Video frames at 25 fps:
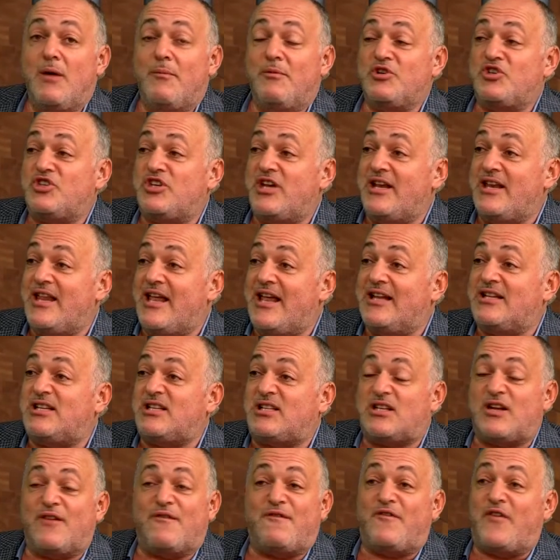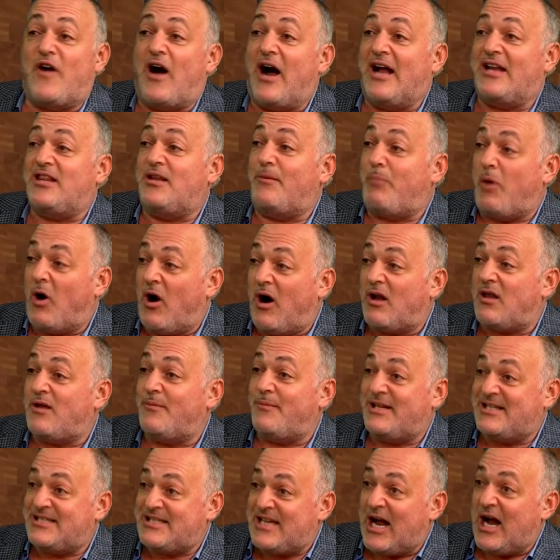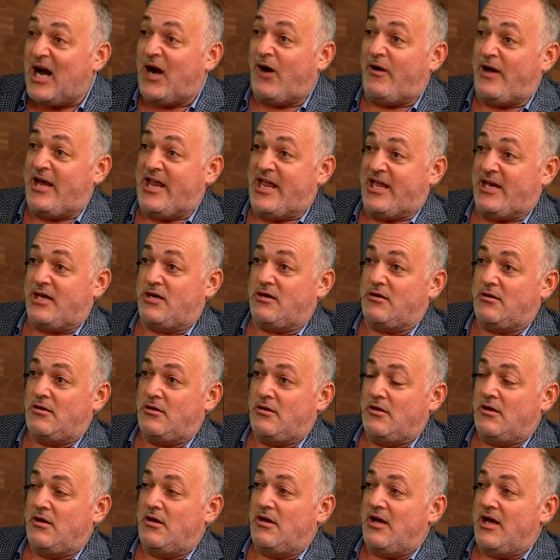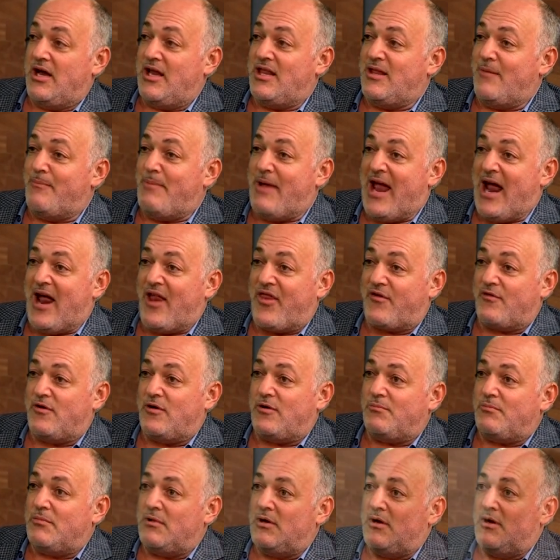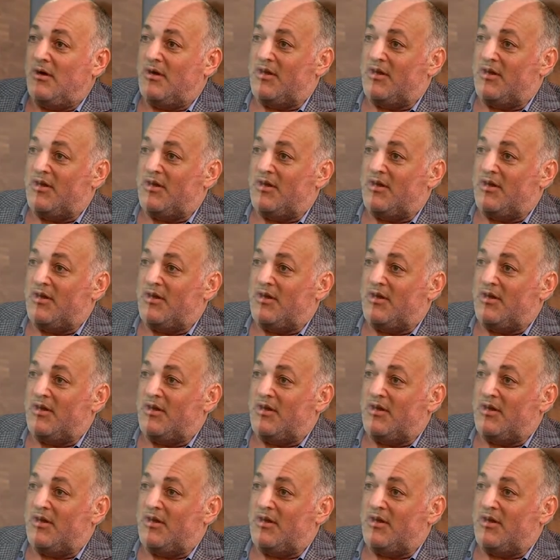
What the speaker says: She needs to find a parliamentarian in the bathroom.